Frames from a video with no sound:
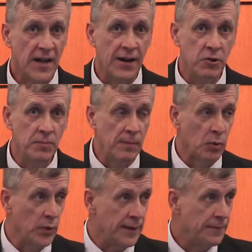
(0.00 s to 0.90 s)
I
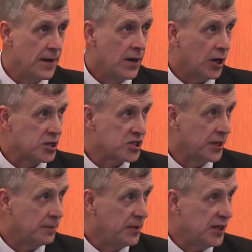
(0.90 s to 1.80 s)
remember when our
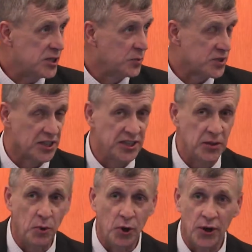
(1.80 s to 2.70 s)
son Benjamin was a
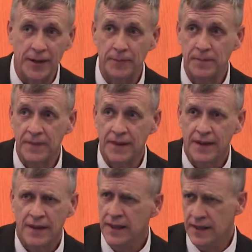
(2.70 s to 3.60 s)
little boy.
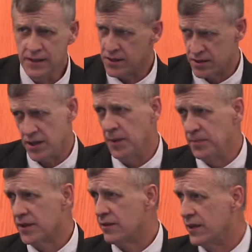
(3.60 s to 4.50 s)
He's a
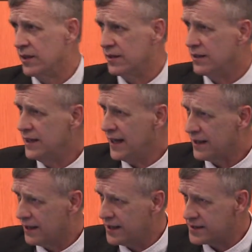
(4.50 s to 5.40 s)
sharp little critter. He
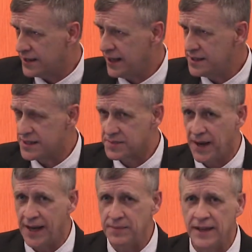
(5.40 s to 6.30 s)
had lots of things in his
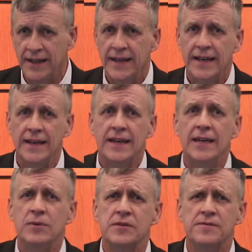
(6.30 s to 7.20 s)
mind, but
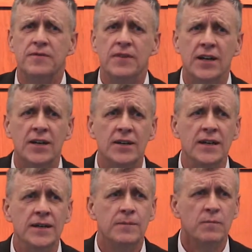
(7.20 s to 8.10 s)
he was
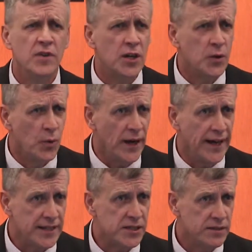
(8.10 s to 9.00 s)
very, very
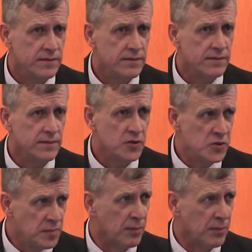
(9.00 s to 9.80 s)
quiet. Those who